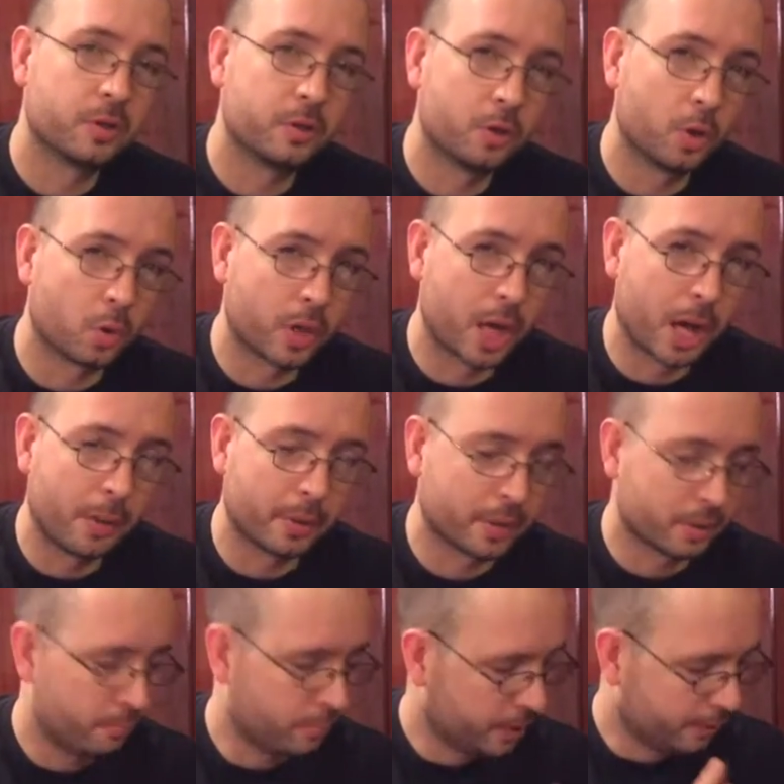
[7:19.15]
No comic,
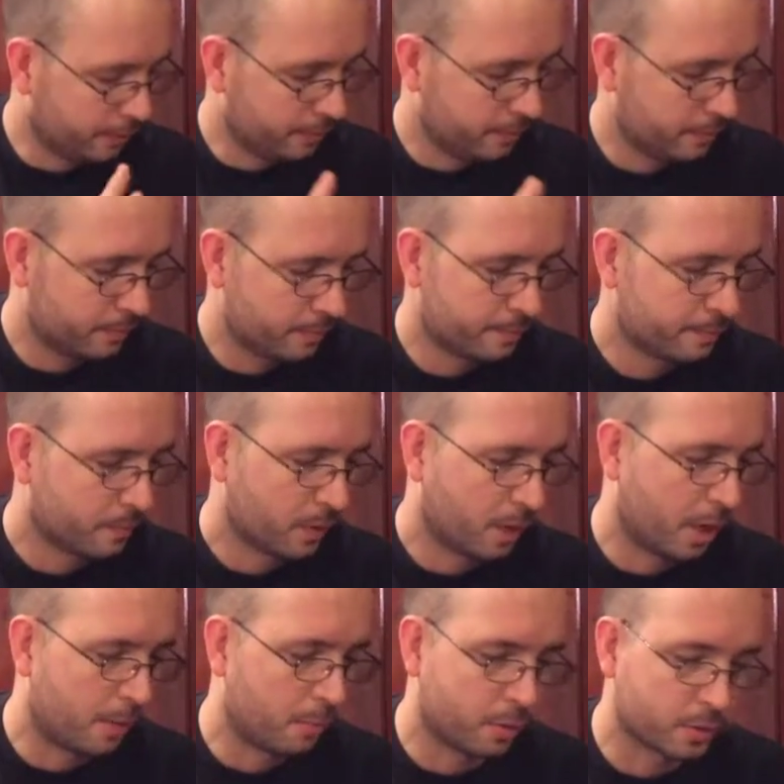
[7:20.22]
but
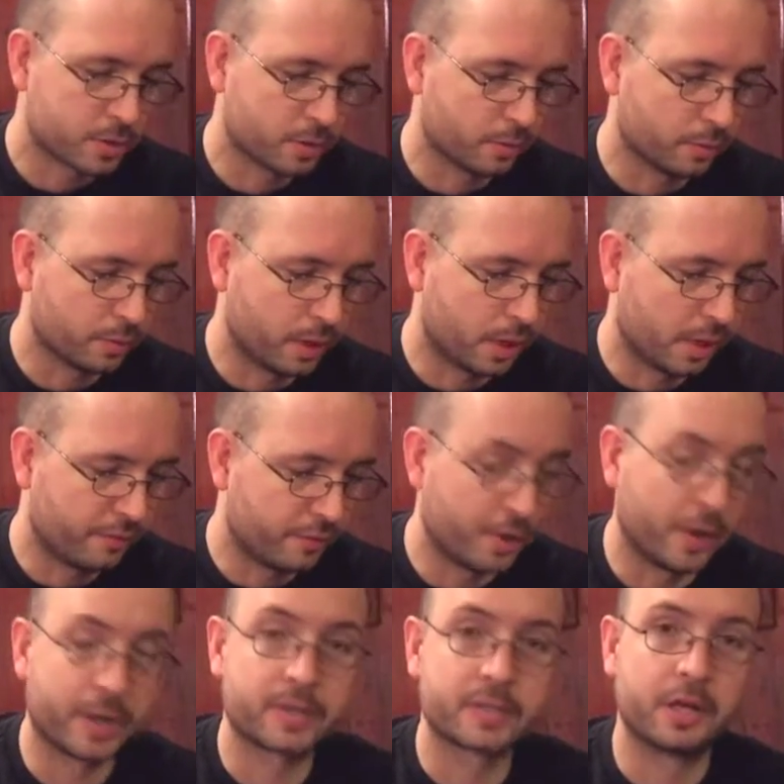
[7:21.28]
I'm also very
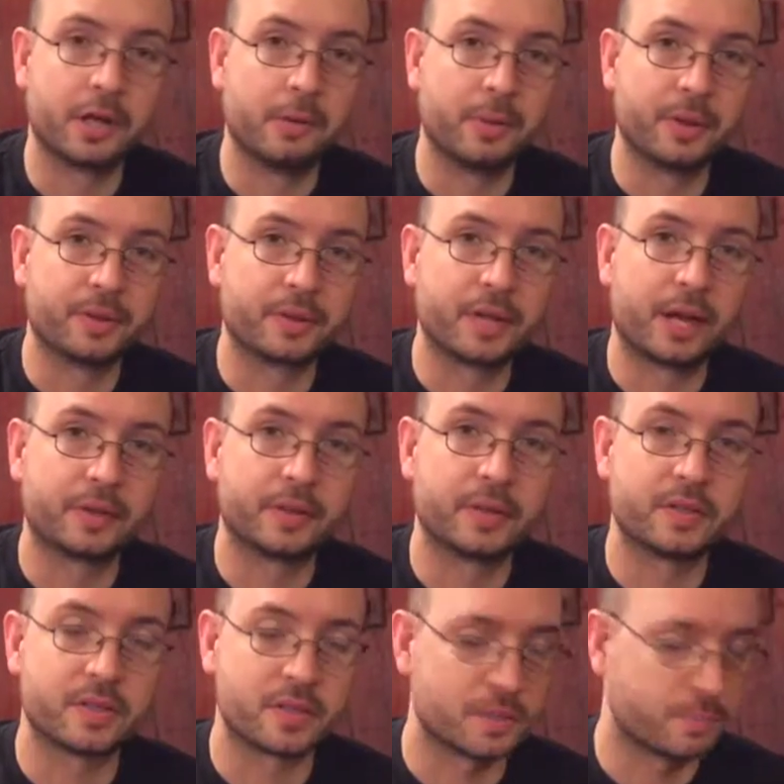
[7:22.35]
excited about the
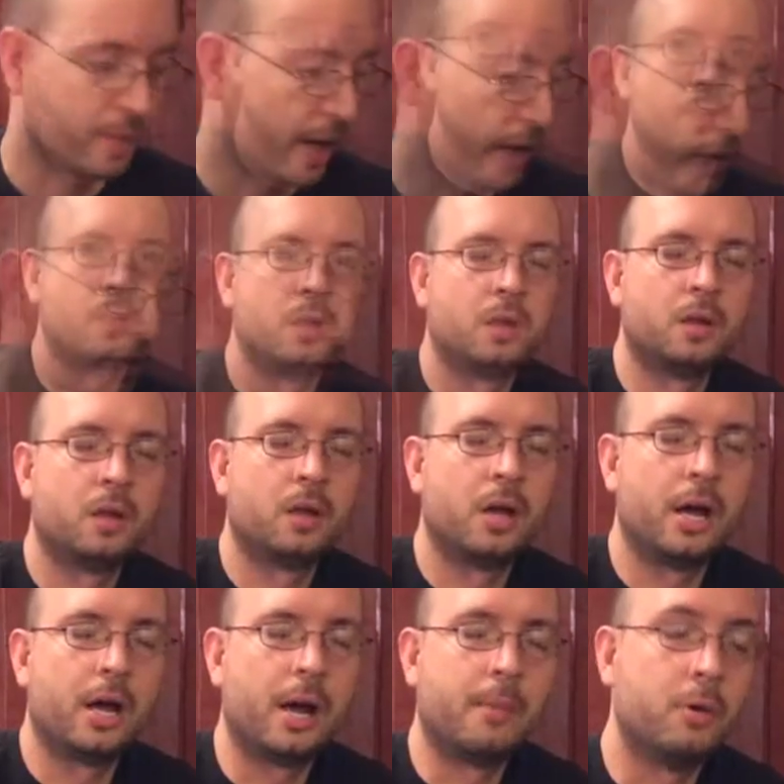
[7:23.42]
contents of this box.
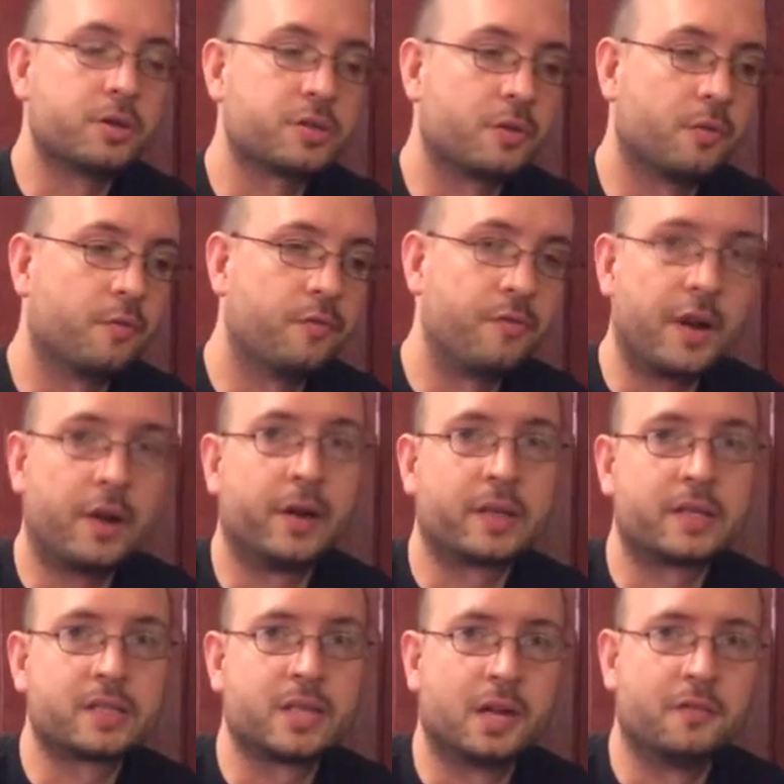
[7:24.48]
I'm also very
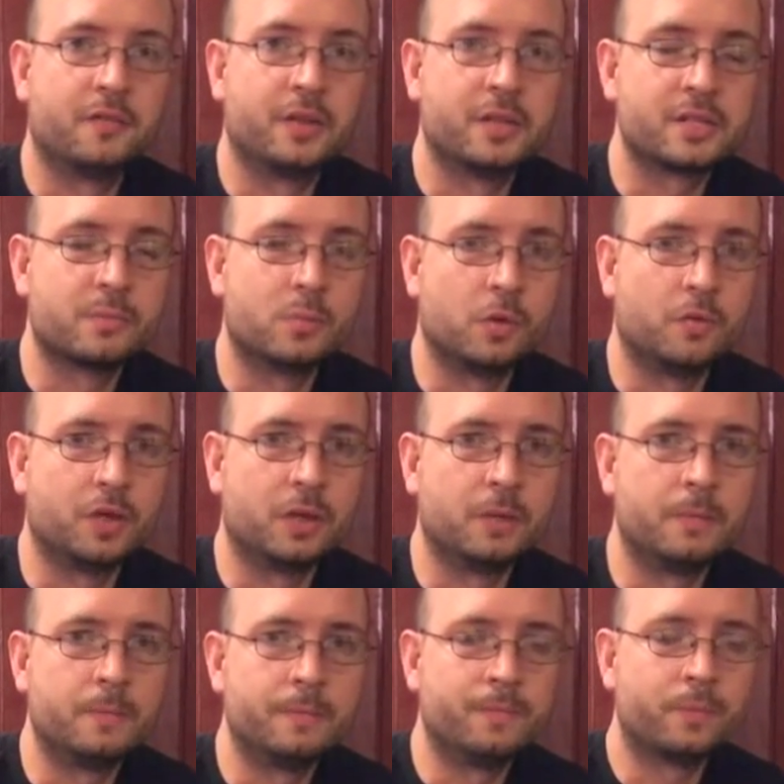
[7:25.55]
excited for this movie.
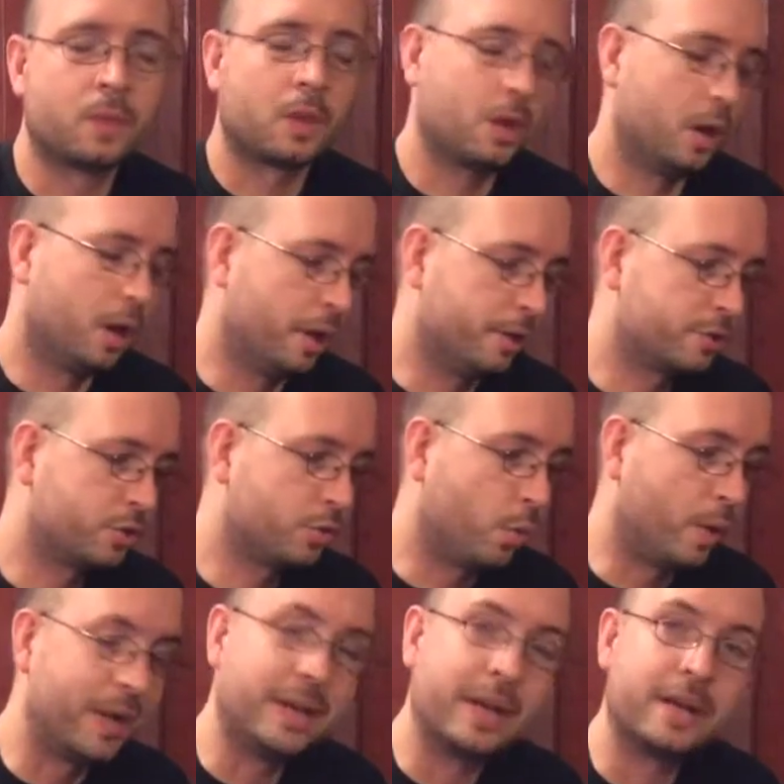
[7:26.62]

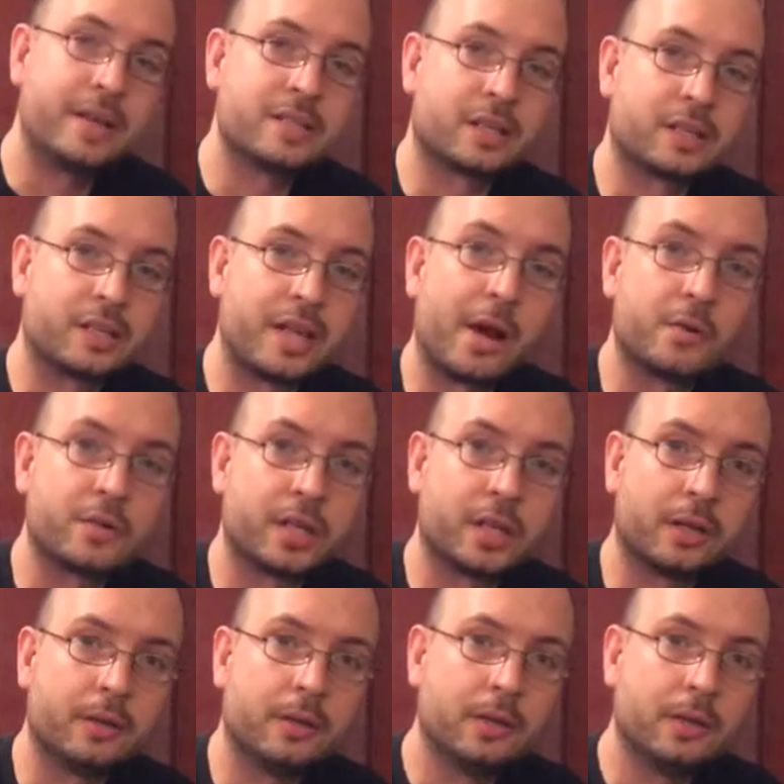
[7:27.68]
20 days and counting.